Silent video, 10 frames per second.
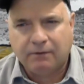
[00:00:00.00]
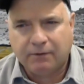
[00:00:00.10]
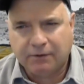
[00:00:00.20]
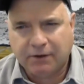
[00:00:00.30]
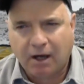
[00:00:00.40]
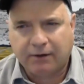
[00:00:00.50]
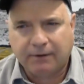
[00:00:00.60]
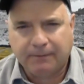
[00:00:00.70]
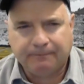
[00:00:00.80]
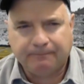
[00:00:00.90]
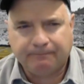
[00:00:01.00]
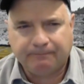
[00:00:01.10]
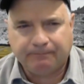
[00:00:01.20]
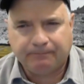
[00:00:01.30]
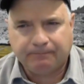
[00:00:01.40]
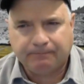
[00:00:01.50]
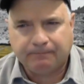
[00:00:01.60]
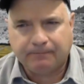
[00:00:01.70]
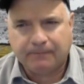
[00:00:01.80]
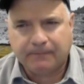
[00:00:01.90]
Their daughter,
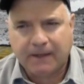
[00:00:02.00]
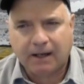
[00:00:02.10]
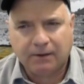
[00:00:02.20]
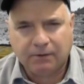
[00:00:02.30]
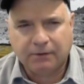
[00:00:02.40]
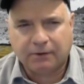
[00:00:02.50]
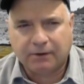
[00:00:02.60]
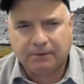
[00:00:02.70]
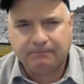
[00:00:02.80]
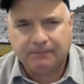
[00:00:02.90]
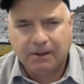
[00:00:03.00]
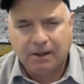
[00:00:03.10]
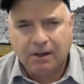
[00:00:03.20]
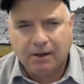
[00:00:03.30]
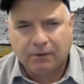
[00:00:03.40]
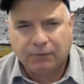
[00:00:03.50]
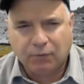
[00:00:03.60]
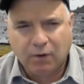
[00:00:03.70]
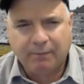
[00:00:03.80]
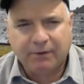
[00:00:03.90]
that little girl,
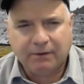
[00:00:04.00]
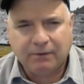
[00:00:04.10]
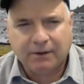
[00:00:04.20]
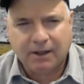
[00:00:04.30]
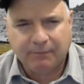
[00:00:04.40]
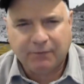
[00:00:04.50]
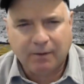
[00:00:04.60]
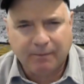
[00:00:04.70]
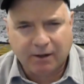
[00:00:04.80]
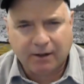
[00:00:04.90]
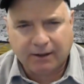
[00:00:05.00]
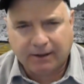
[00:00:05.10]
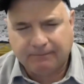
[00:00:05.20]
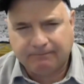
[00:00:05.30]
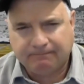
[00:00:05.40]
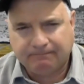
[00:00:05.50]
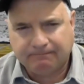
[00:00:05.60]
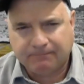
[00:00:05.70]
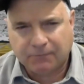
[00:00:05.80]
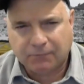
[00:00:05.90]
grew up to come to America.
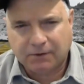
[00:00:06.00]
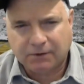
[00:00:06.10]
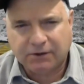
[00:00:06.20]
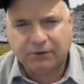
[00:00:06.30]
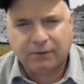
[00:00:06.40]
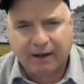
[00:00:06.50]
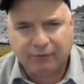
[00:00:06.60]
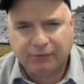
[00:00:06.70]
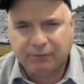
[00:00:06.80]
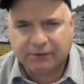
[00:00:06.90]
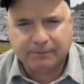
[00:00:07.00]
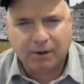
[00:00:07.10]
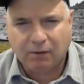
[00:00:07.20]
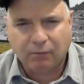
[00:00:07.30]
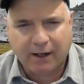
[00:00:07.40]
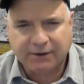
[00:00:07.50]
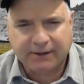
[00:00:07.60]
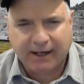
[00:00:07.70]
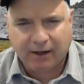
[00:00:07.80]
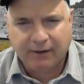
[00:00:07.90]
She traveled to a small ranch
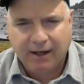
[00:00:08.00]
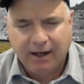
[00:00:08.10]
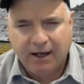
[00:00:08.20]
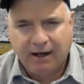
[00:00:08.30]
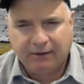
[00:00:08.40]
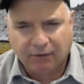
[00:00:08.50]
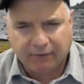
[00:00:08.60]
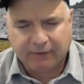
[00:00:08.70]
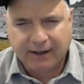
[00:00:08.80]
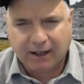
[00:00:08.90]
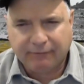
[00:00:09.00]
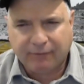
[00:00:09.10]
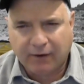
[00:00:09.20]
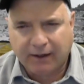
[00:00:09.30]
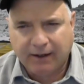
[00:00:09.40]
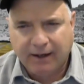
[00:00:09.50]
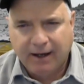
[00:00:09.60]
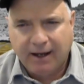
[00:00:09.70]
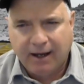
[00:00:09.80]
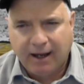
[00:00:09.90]
town in Northern California
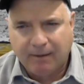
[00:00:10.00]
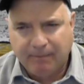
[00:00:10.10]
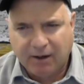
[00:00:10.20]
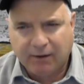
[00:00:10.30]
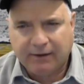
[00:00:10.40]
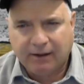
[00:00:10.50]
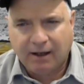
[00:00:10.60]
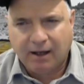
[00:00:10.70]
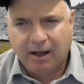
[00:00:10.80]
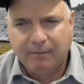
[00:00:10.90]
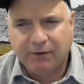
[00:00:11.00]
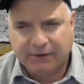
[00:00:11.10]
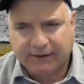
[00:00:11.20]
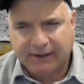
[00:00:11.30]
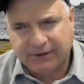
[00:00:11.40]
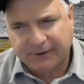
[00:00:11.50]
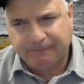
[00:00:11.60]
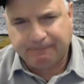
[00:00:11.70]
and married a music teacher.